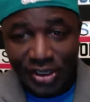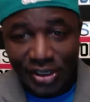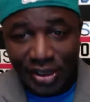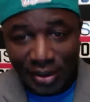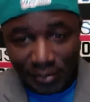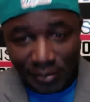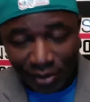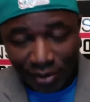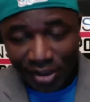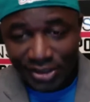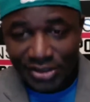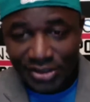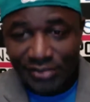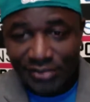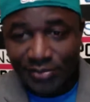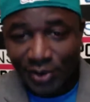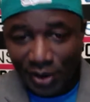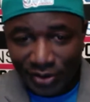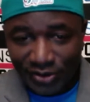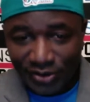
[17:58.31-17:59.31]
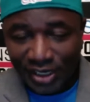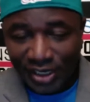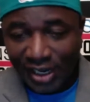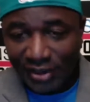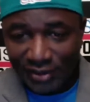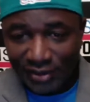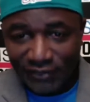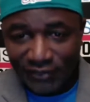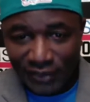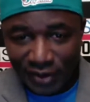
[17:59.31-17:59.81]
march the ball down the
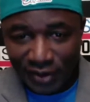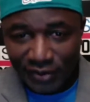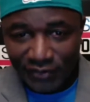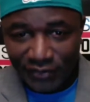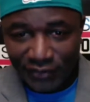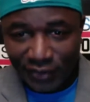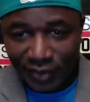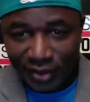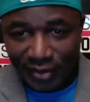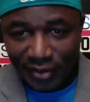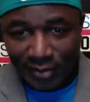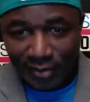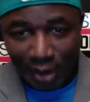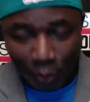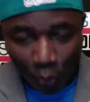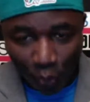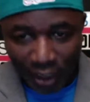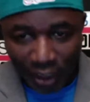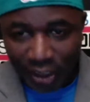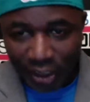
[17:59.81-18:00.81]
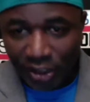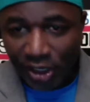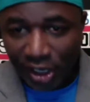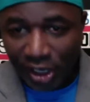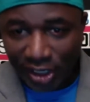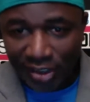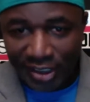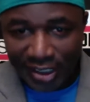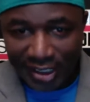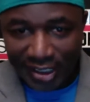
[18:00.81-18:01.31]
field for them and win an
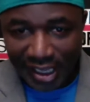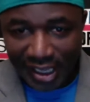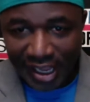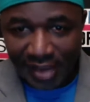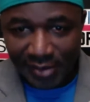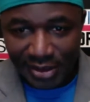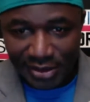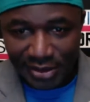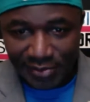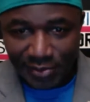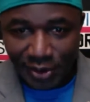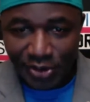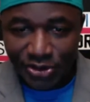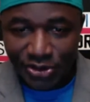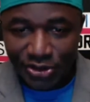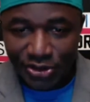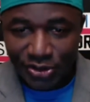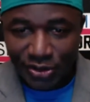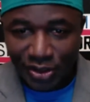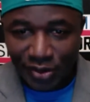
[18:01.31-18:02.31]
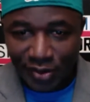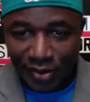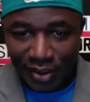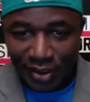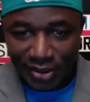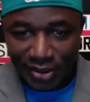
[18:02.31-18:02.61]
ugly game as opposed to going